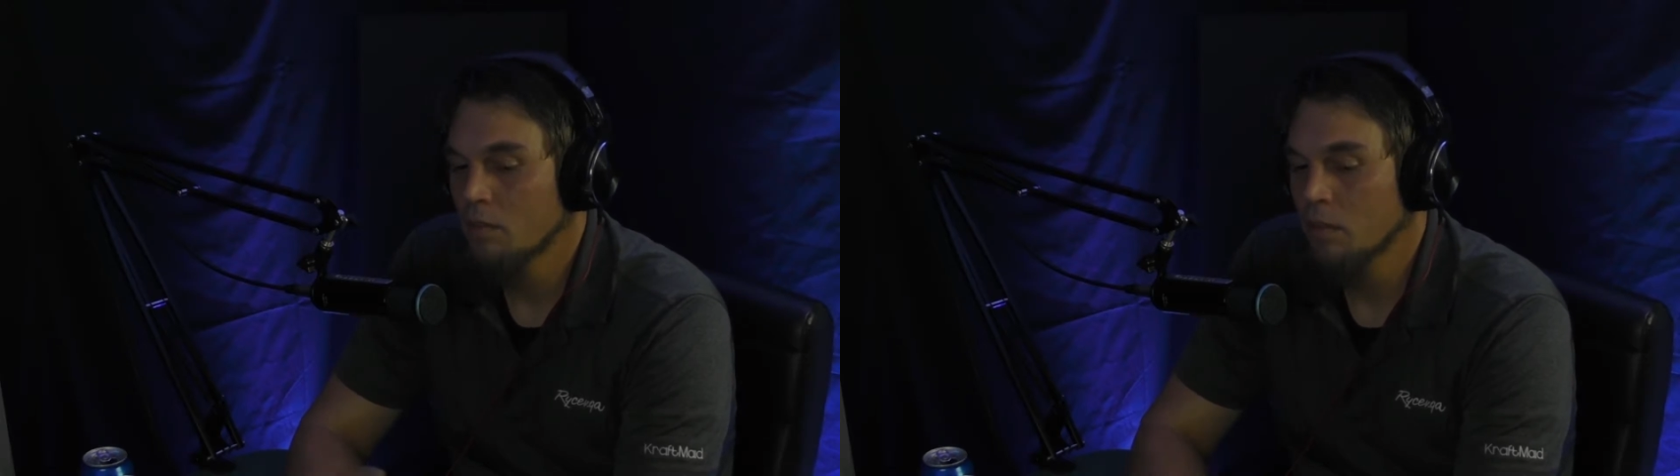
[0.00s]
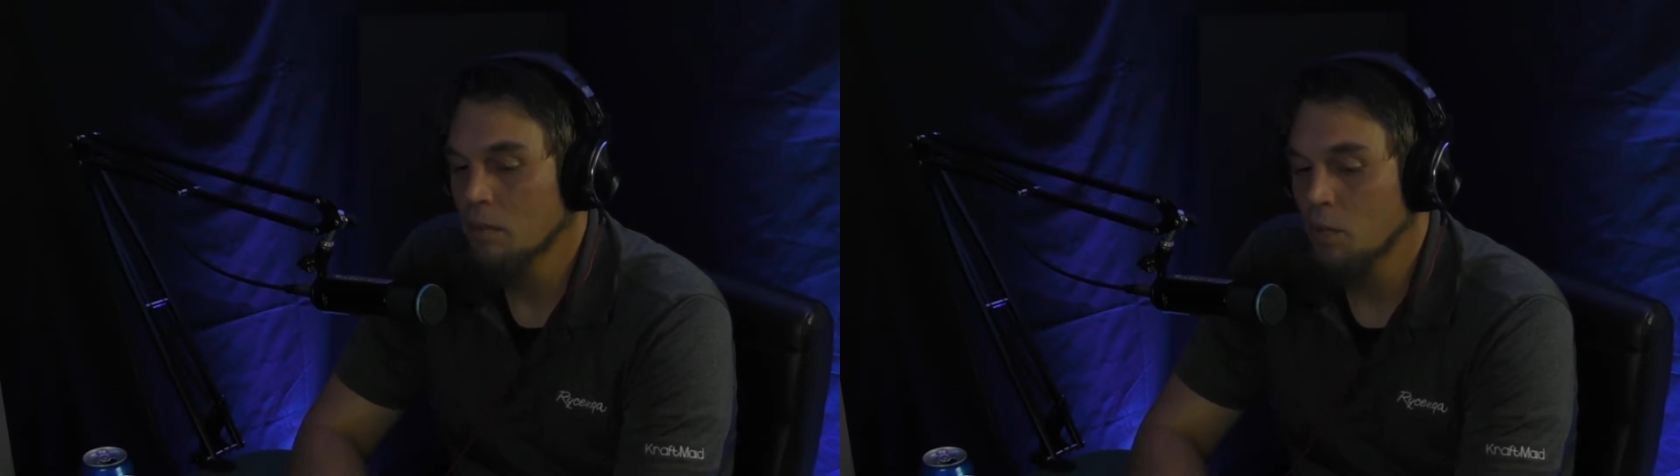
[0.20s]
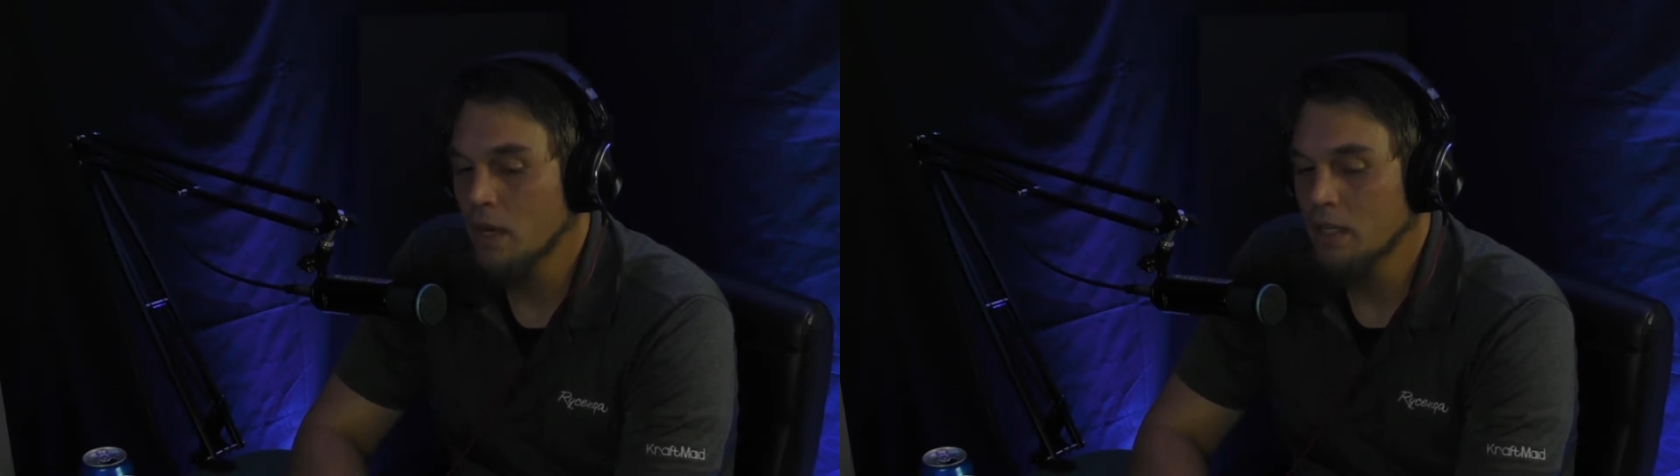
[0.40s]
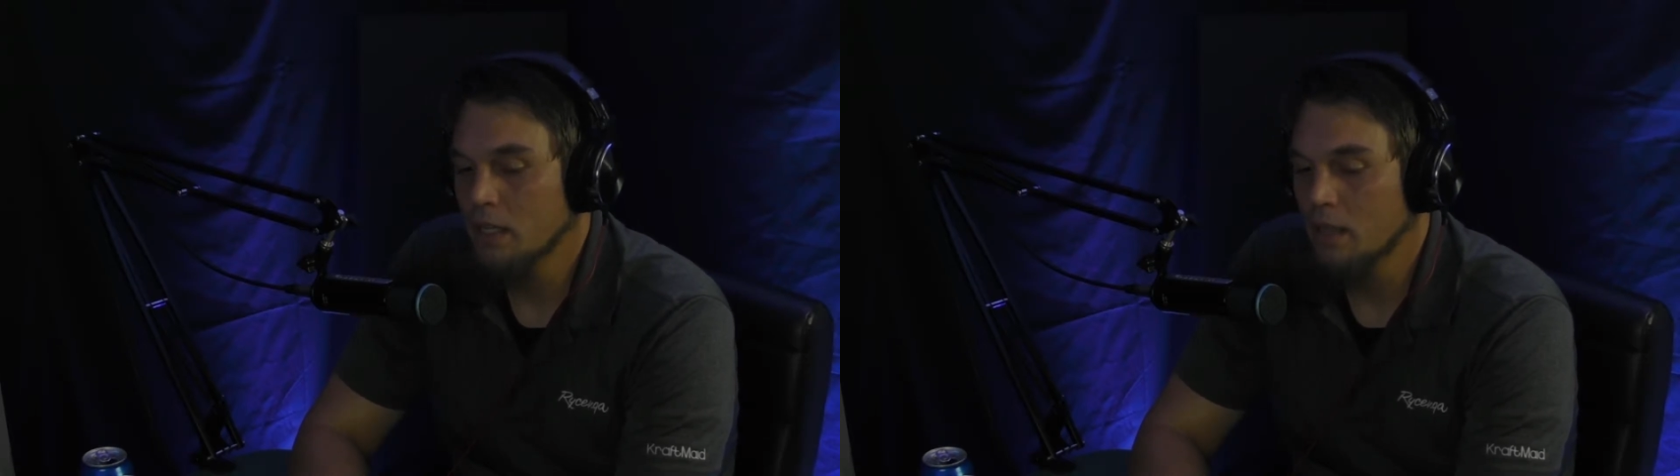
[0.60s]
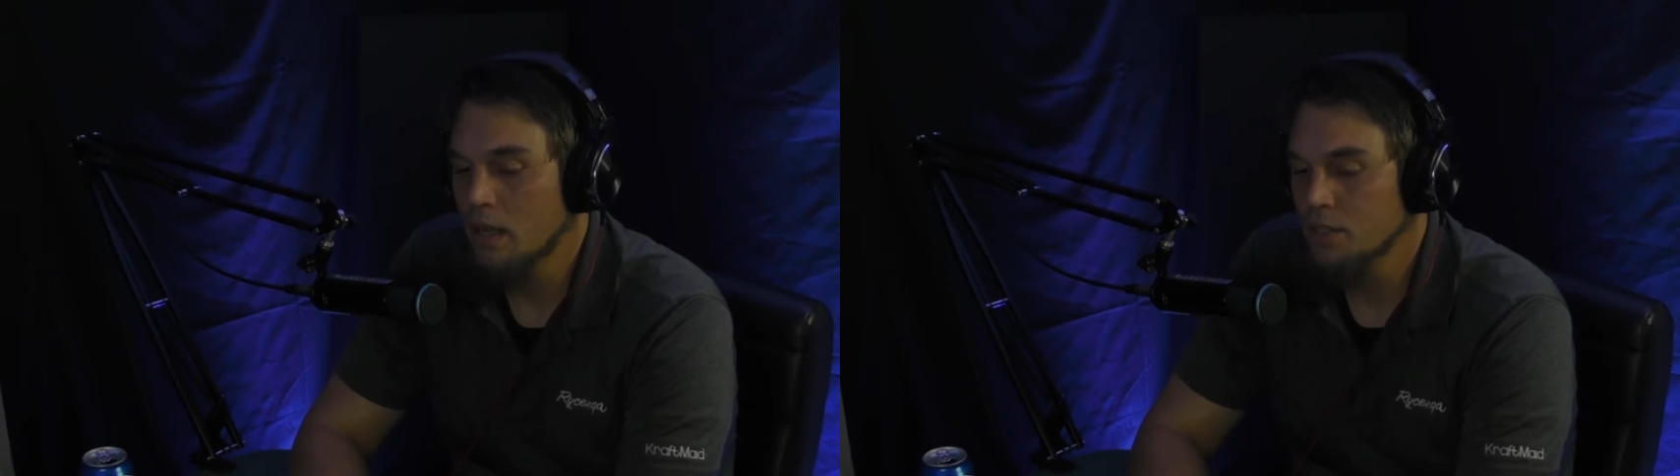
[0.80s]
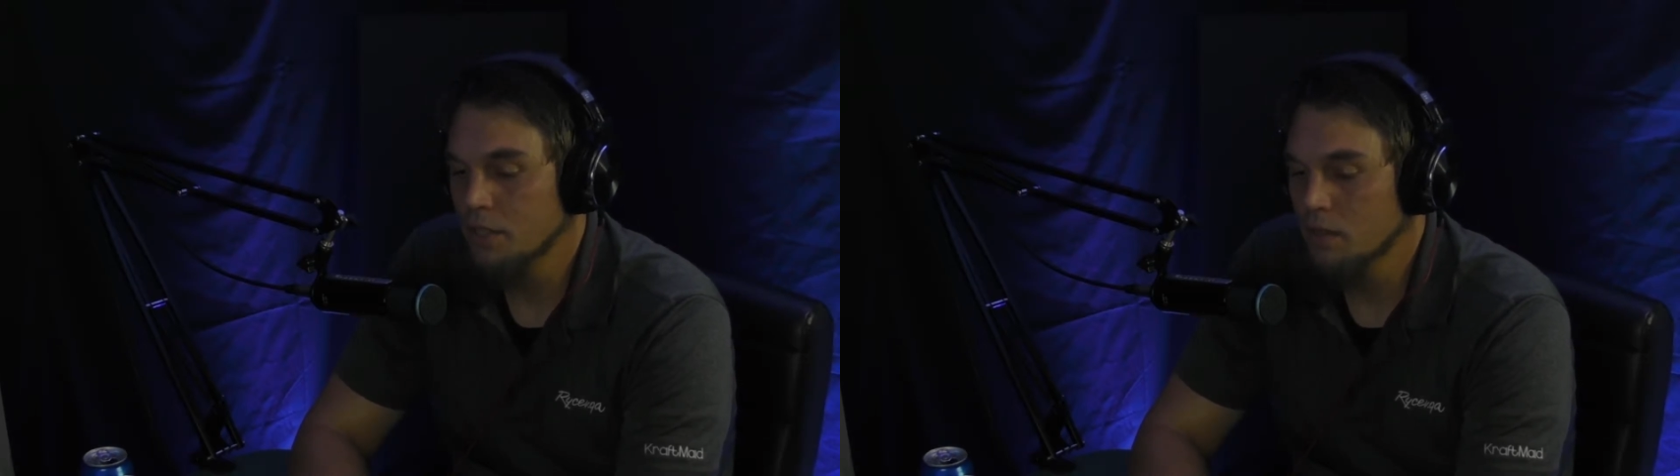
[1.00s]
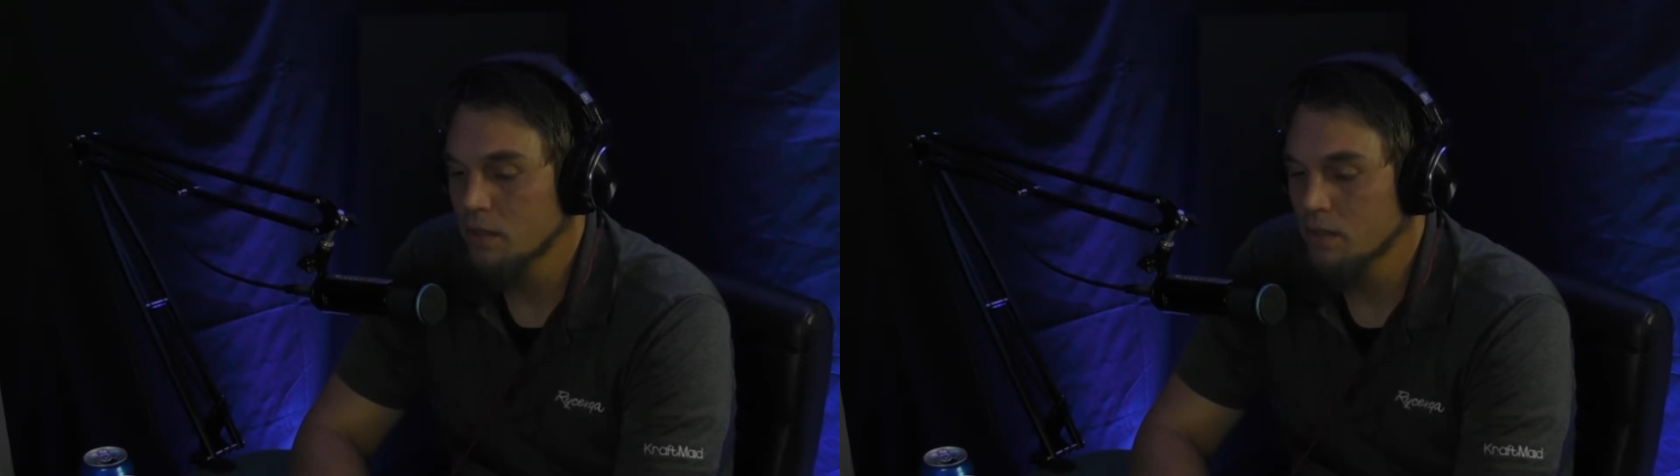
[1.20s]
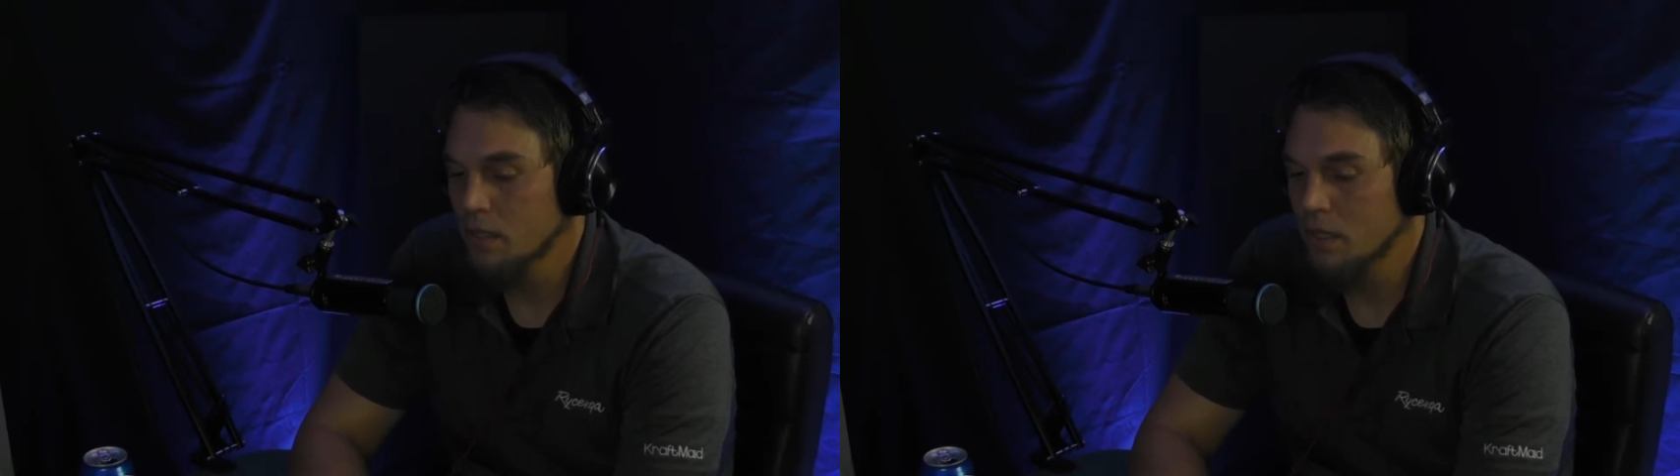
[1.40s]
In predicate logic, you
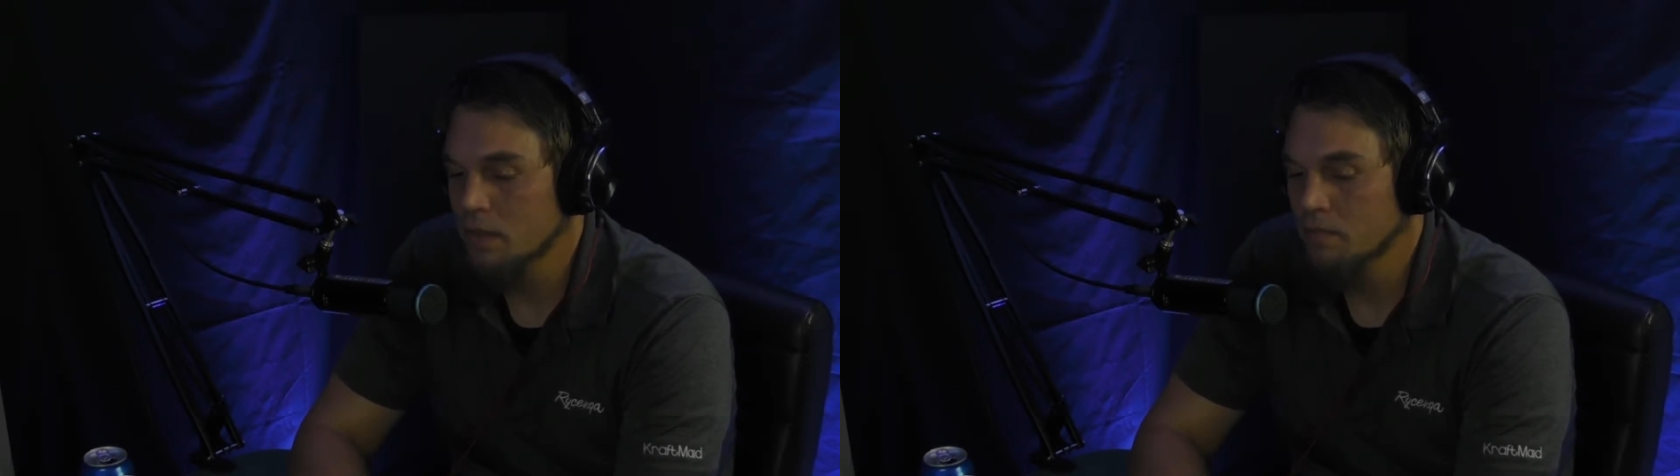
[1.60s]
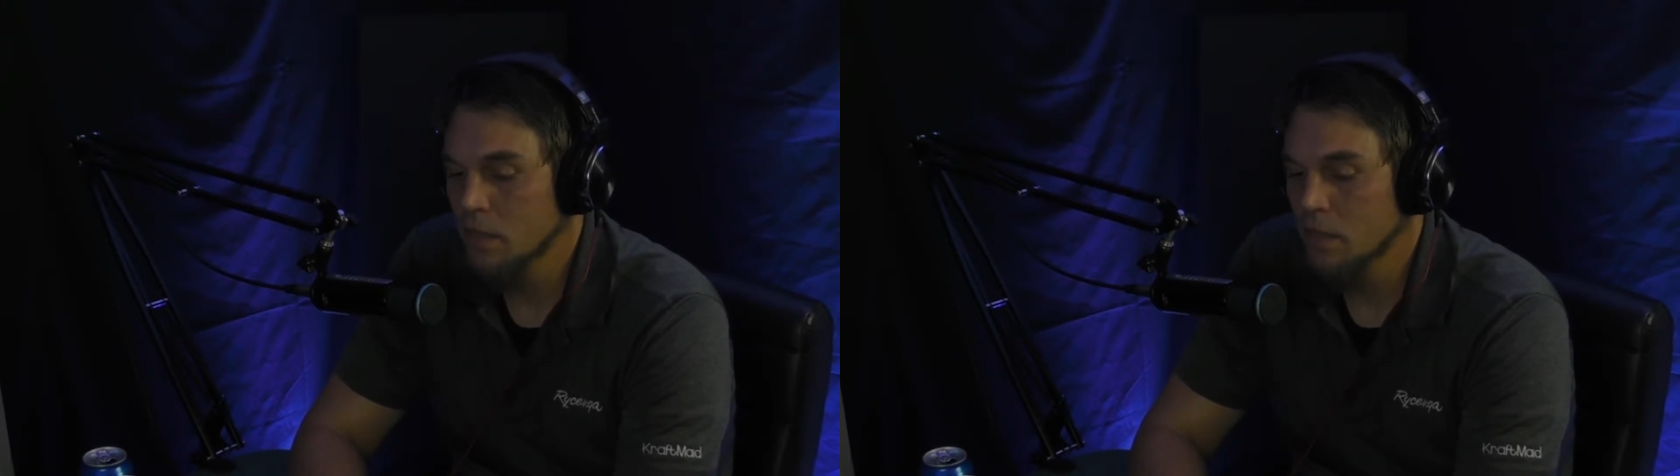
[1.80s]
can say